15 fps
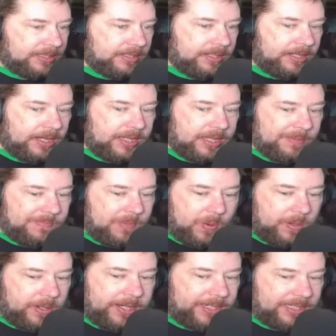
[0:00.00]
and the more
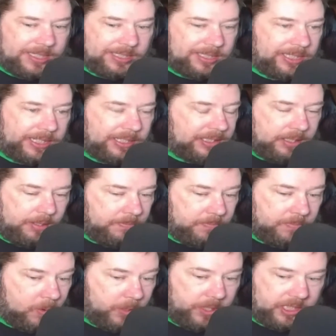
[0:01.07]
it's just like the
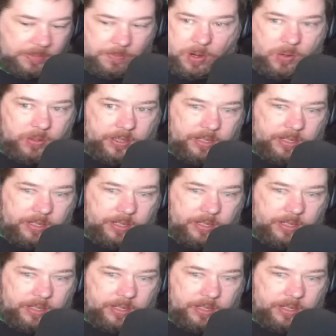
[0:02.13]
more smoke,